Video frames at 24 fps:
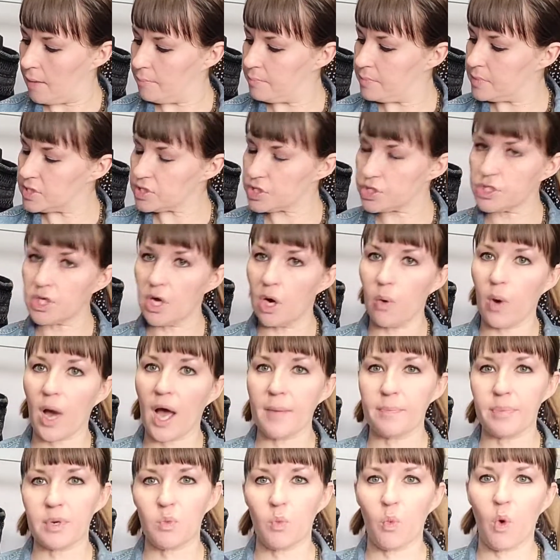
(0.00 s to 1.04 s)
So I've
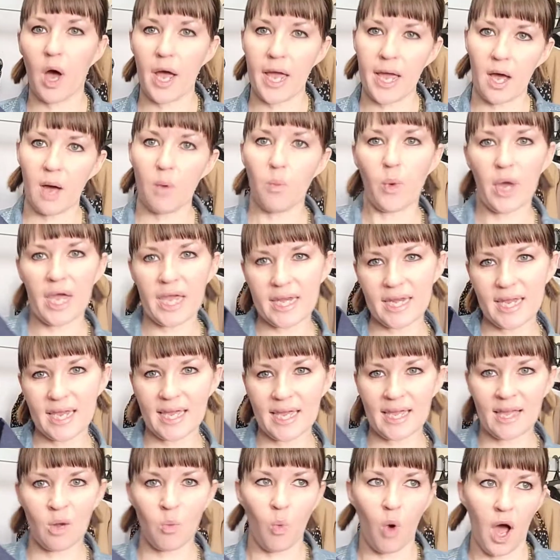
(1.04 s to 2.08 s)
been waiting
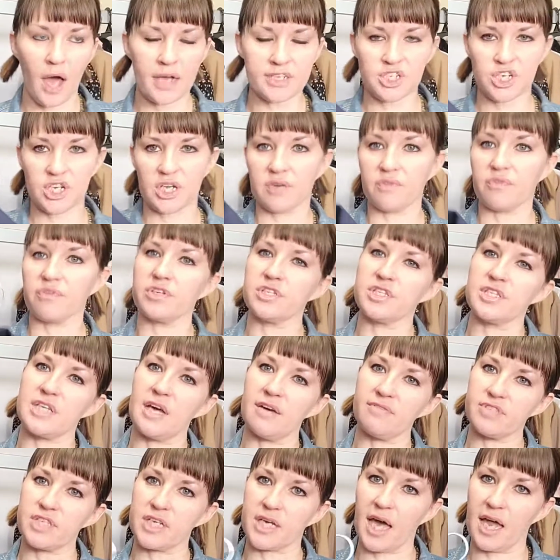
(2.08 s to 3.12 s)
and watching for
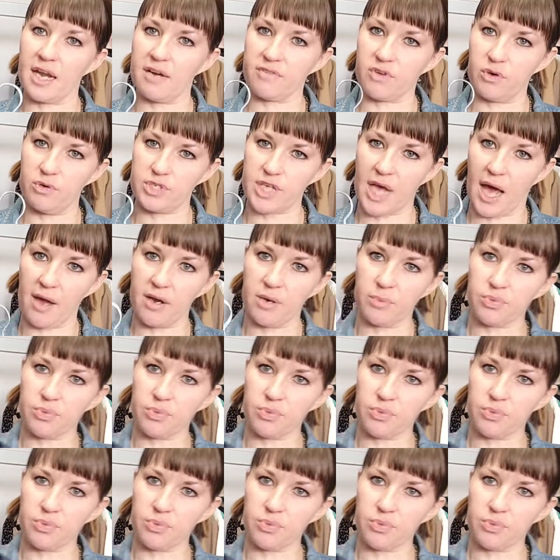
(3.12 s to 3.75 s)
stuff to kind of go down in